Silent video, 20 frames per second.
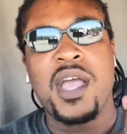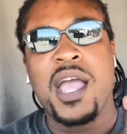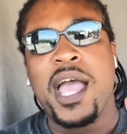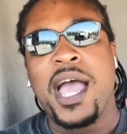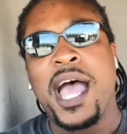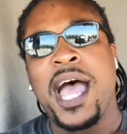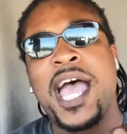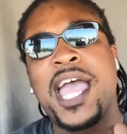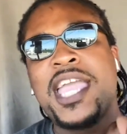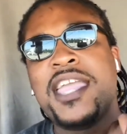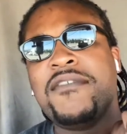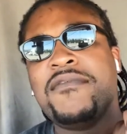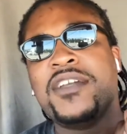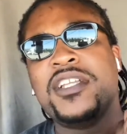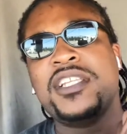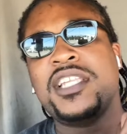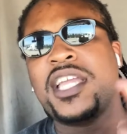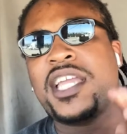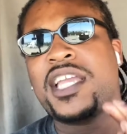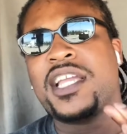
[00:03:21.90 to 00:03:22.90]
I
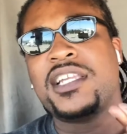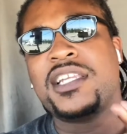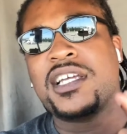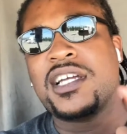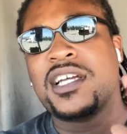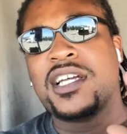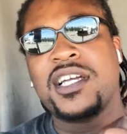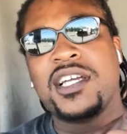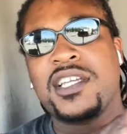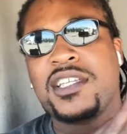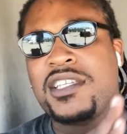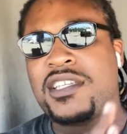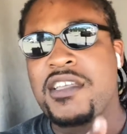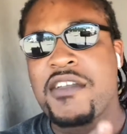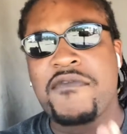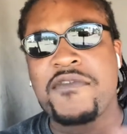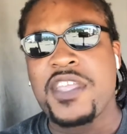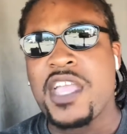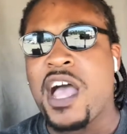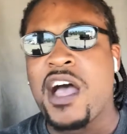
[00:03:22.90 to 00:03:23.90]
even did
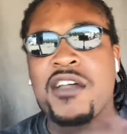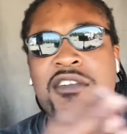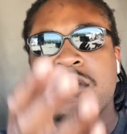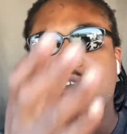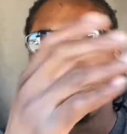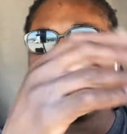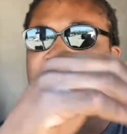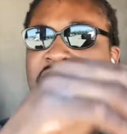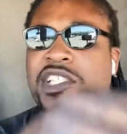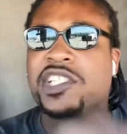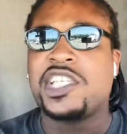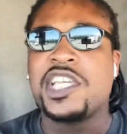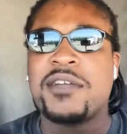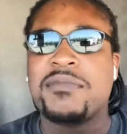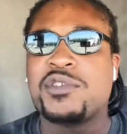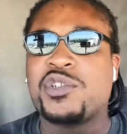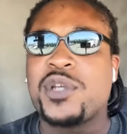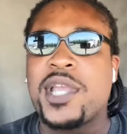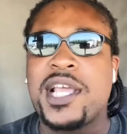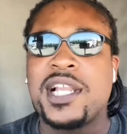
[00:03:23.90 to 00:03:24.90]
if y'all know what the
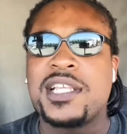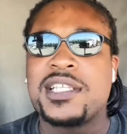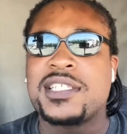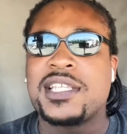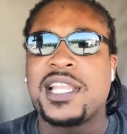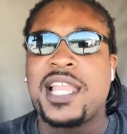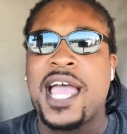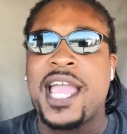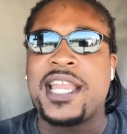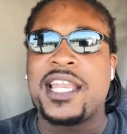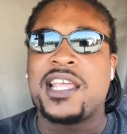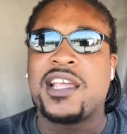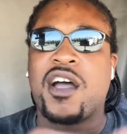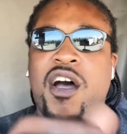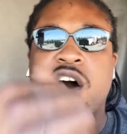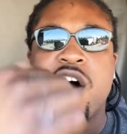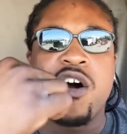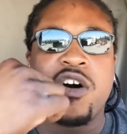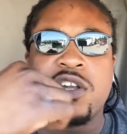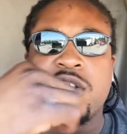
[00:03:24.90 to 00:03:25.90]
chip trailers are like, they
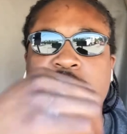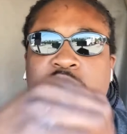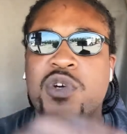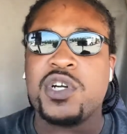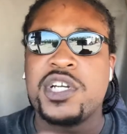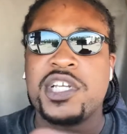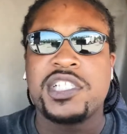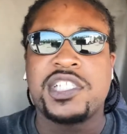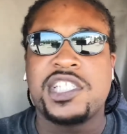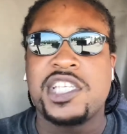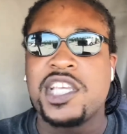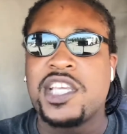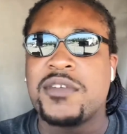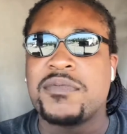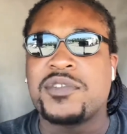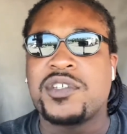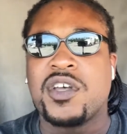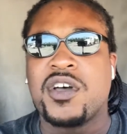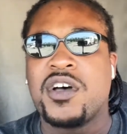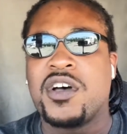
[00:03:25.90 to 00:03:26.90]
haul the wood
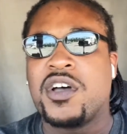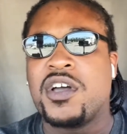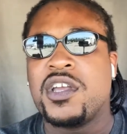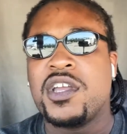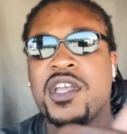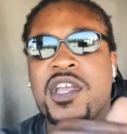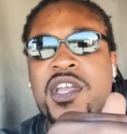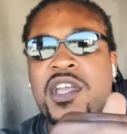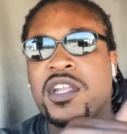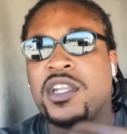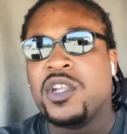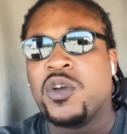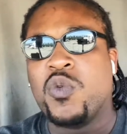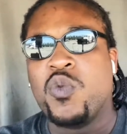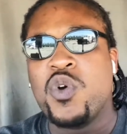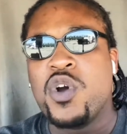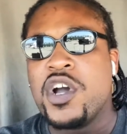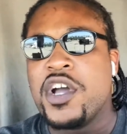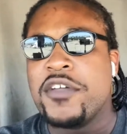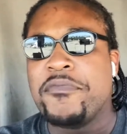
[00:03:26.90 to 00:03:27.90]
chips or the
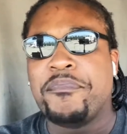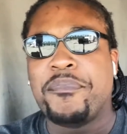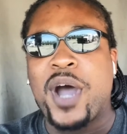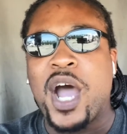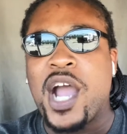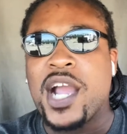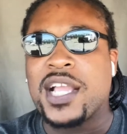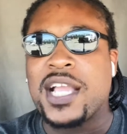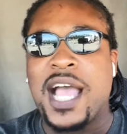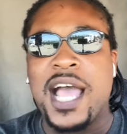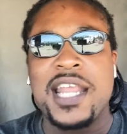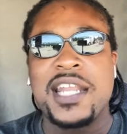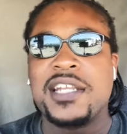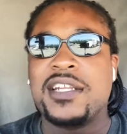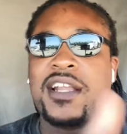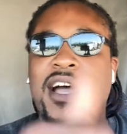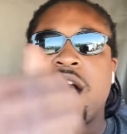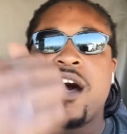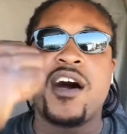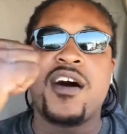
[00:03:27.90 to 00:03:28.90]
wood bark. I done
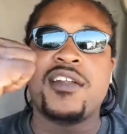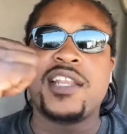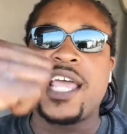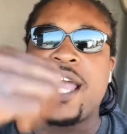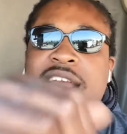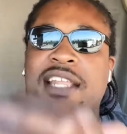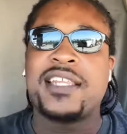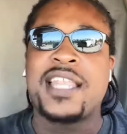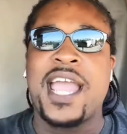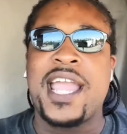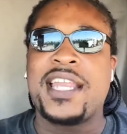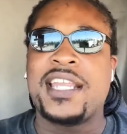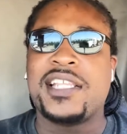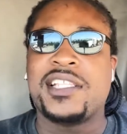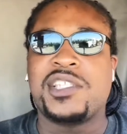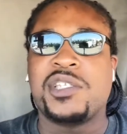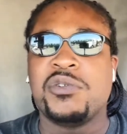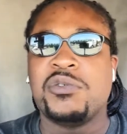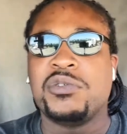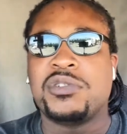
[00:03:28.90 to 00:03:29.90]
hauled that
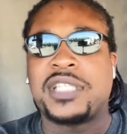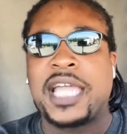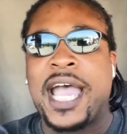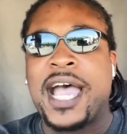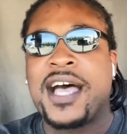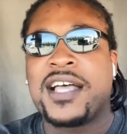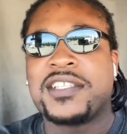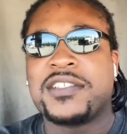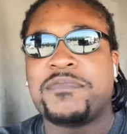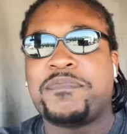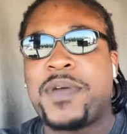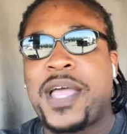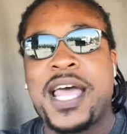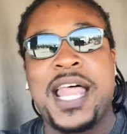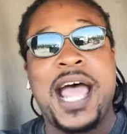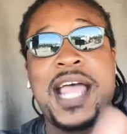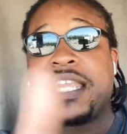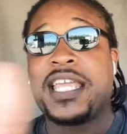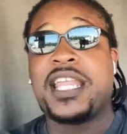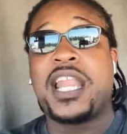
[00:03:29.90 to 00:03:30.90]
92,000
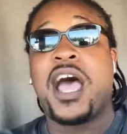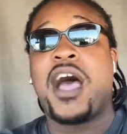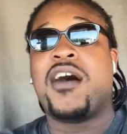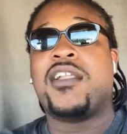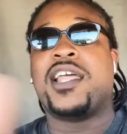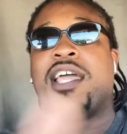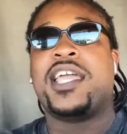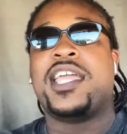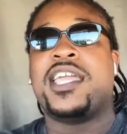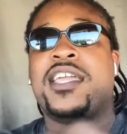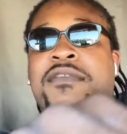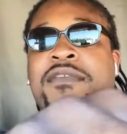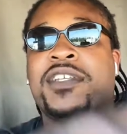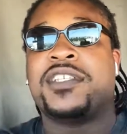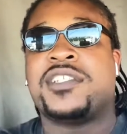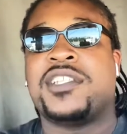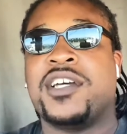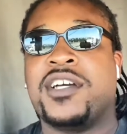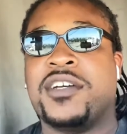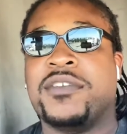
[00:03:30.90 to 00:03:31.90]
pounds. I did all that heavy
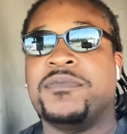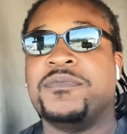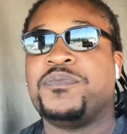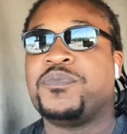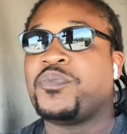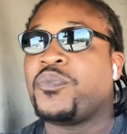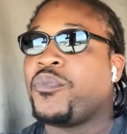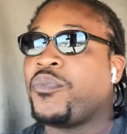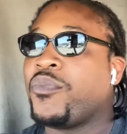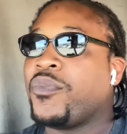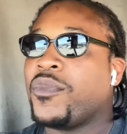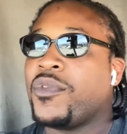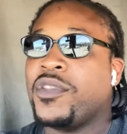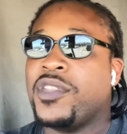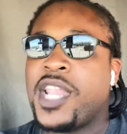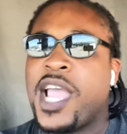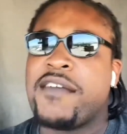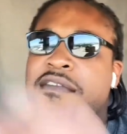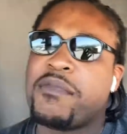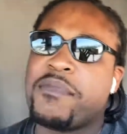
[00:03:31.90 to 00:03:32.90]
stuff.
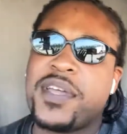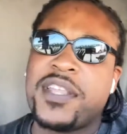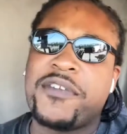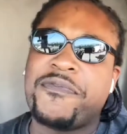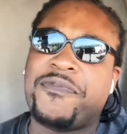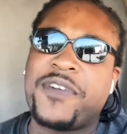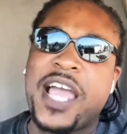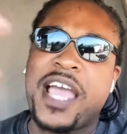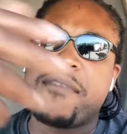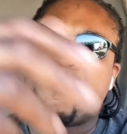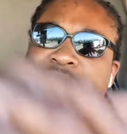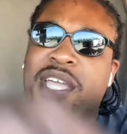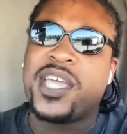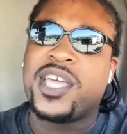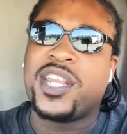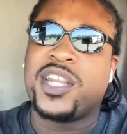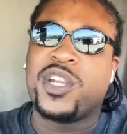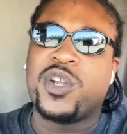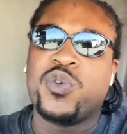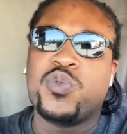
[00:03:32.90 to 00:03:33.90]
Never been a
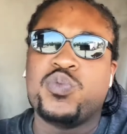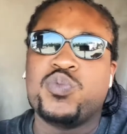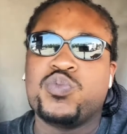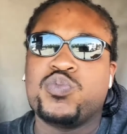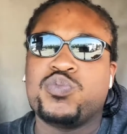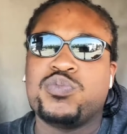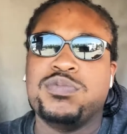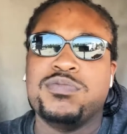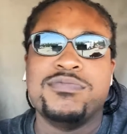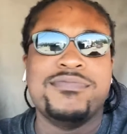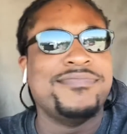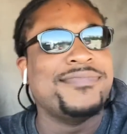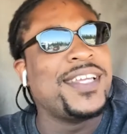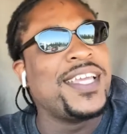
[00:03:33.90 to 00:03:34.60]
flatbedder though.